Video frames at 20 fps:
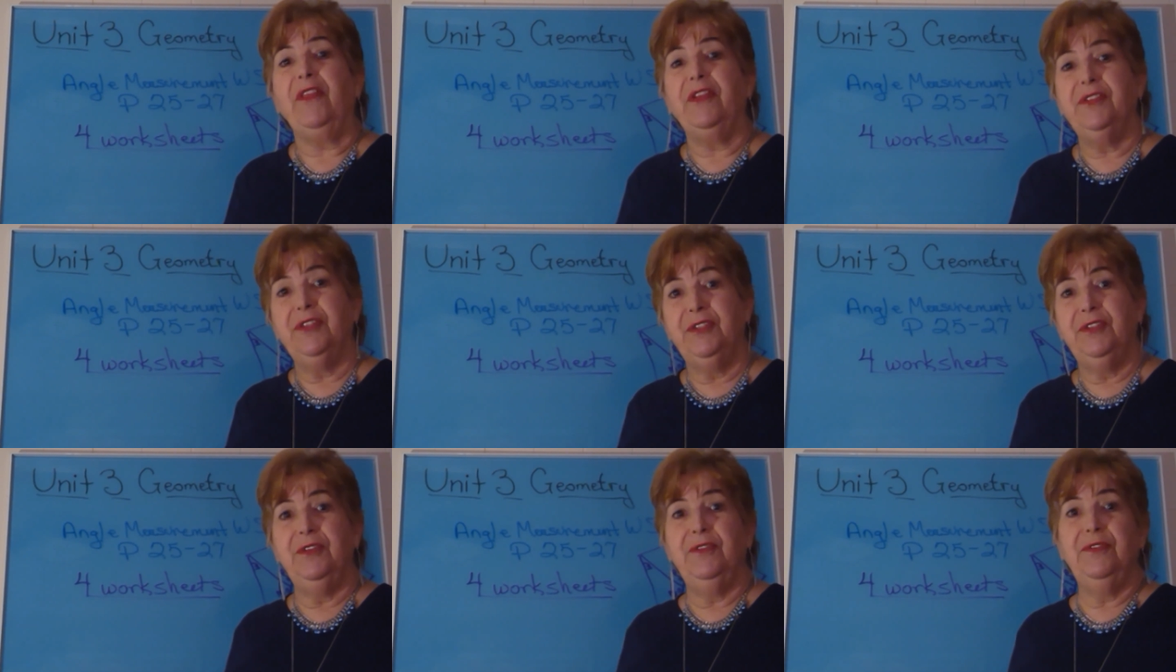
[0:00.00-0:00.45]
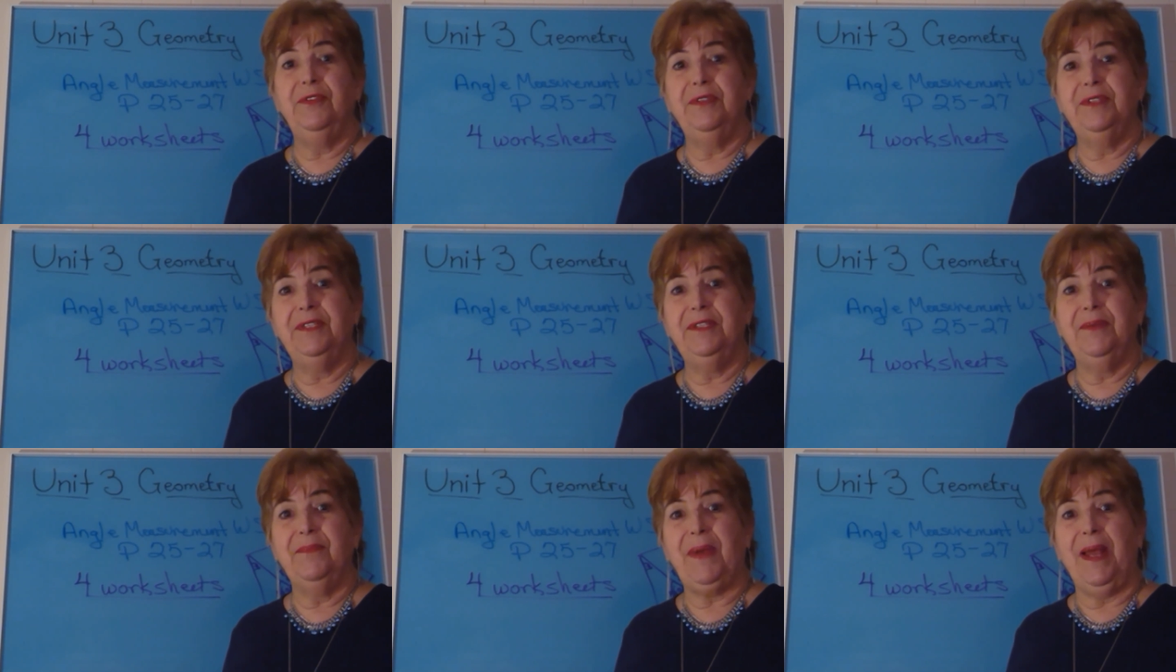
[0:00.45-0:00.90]
the
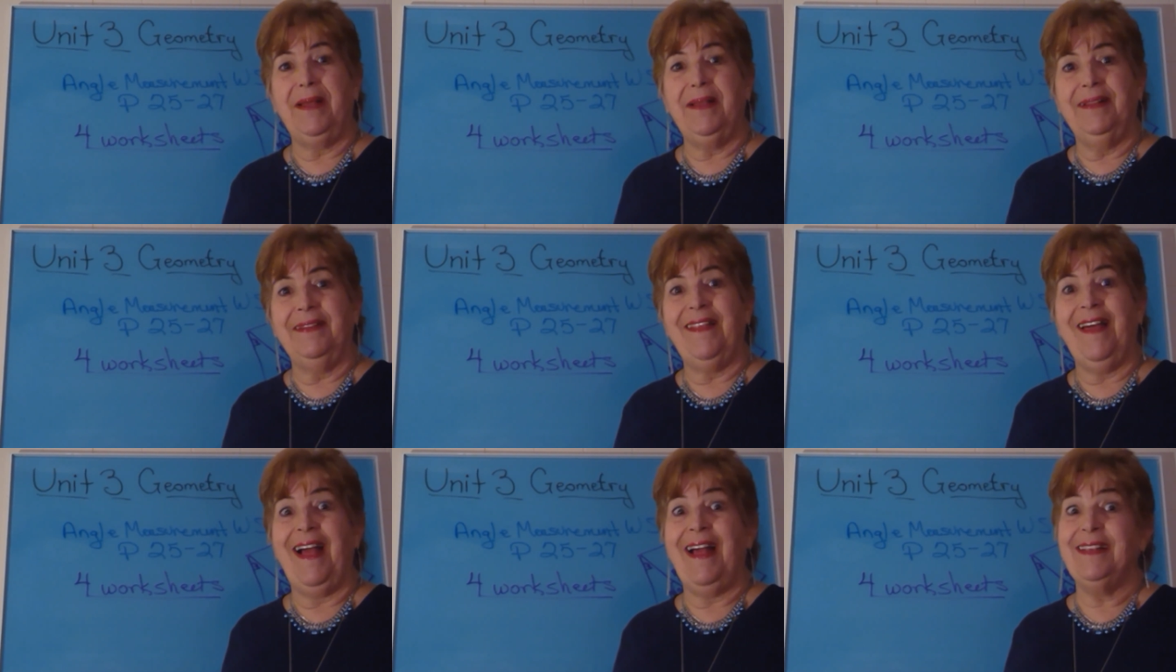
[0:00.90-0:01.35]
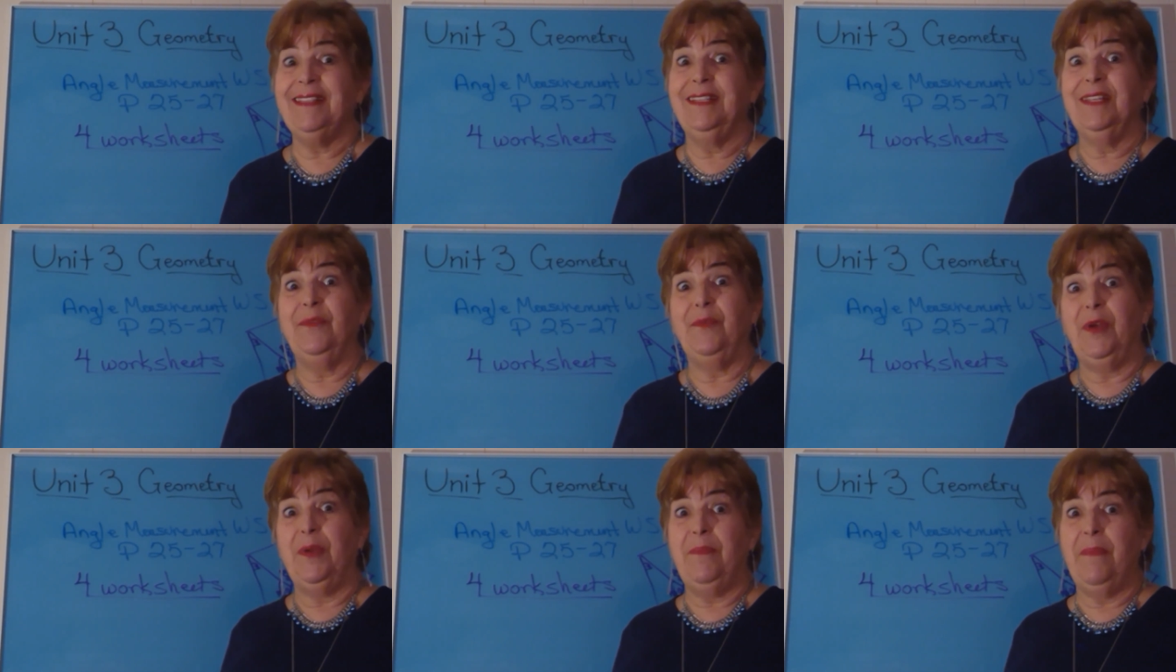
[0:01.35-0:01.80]
students in my class
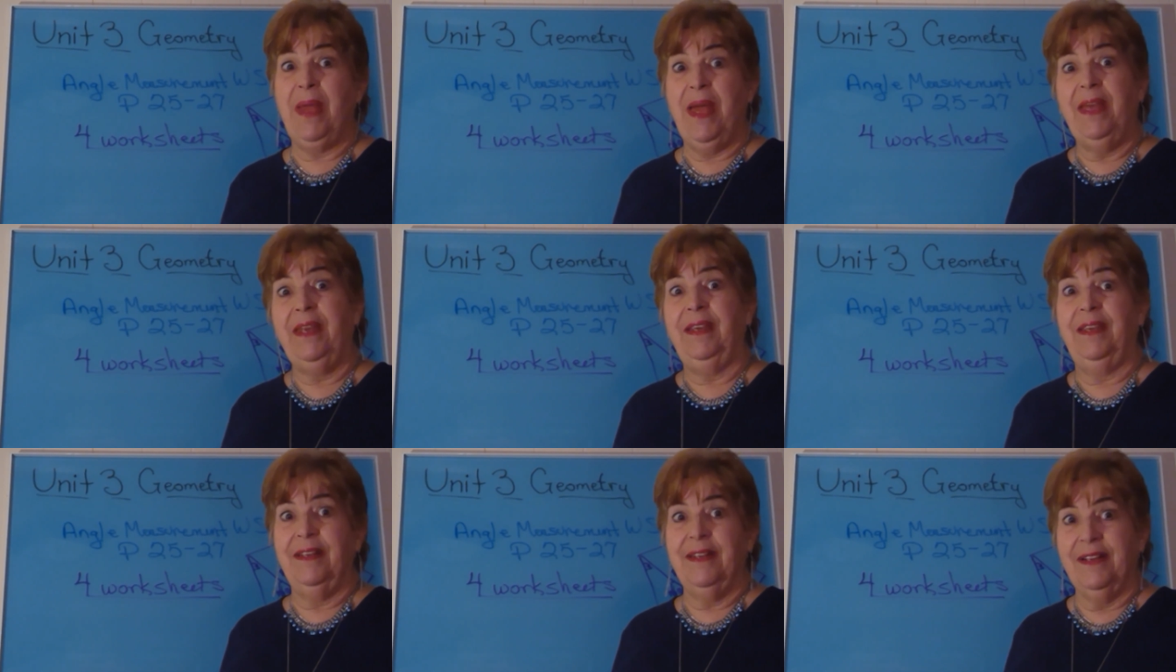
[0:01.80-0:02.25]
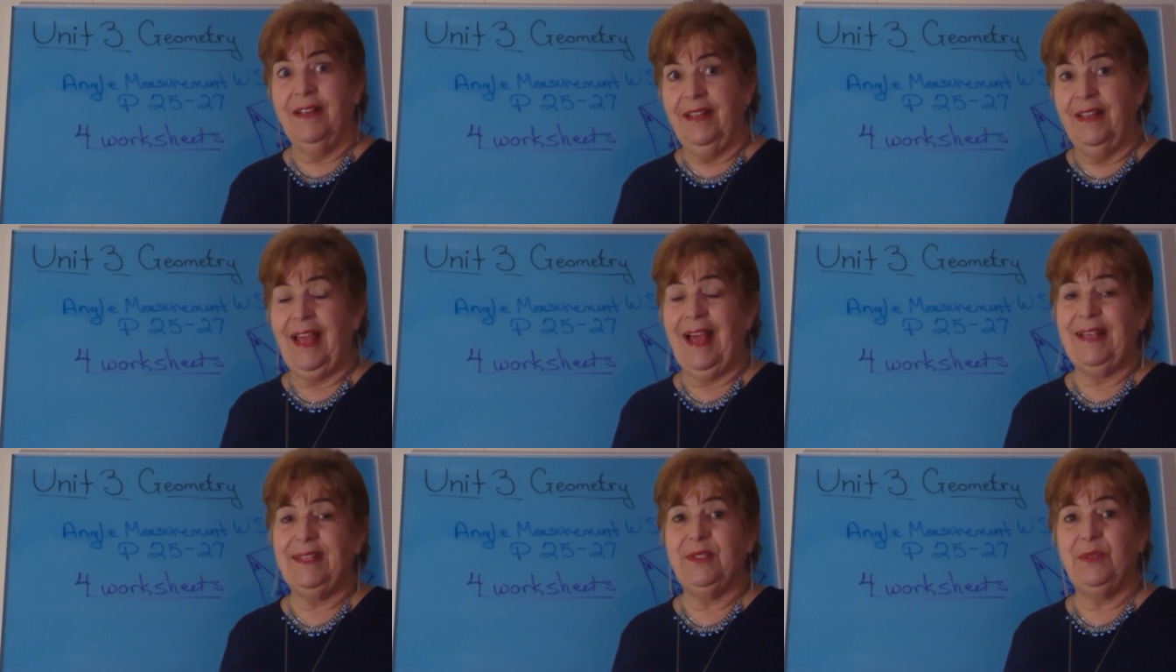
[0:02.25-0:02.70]
and we met in a
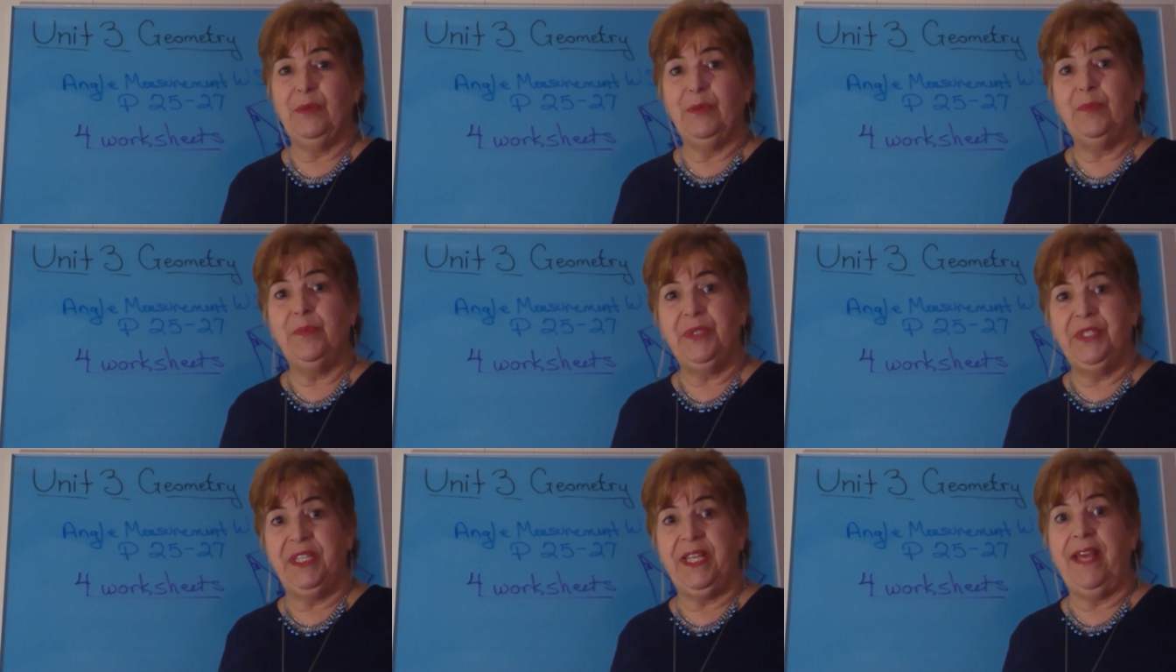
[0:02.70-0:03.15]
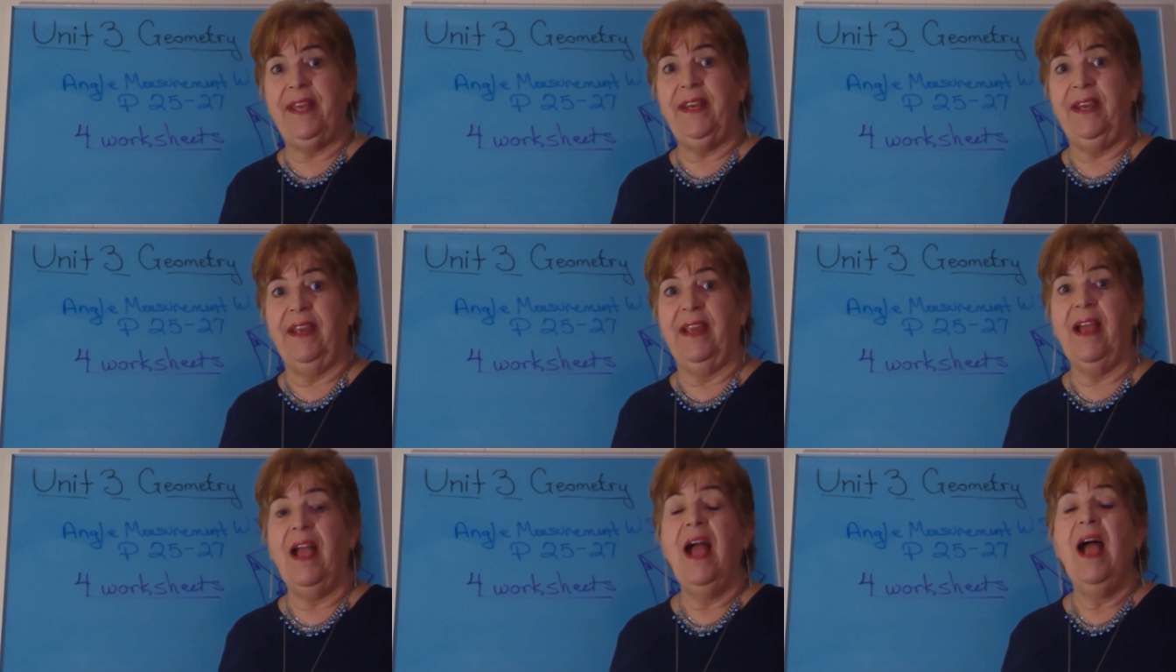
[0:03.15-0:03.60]
classroom
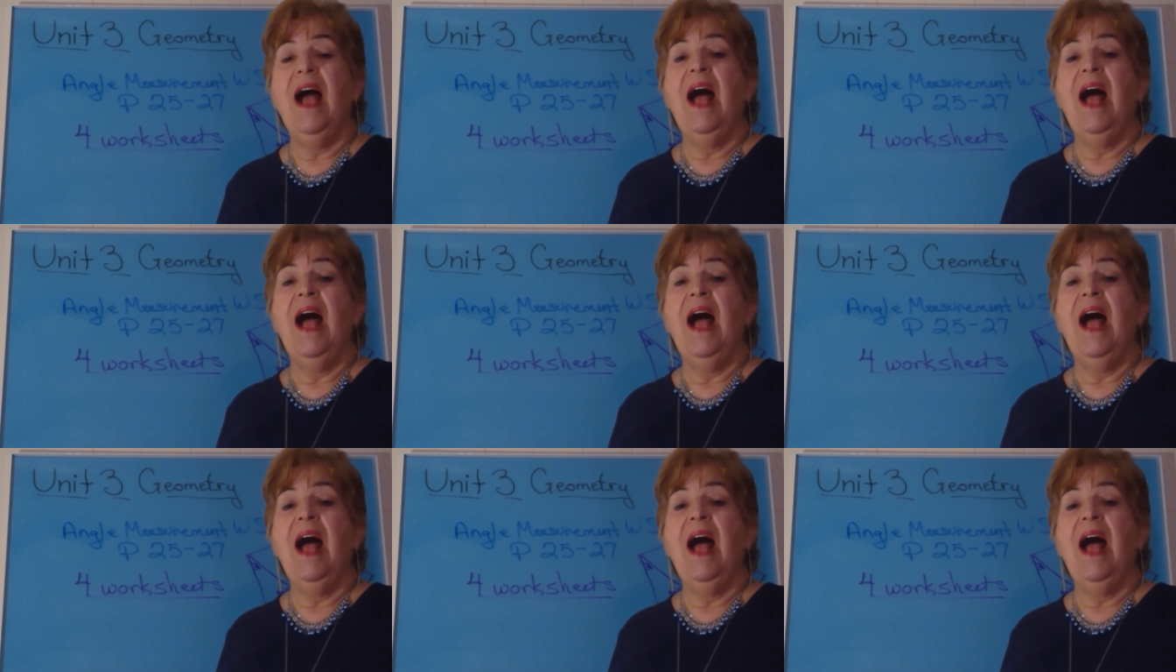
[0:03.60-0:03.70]
setting,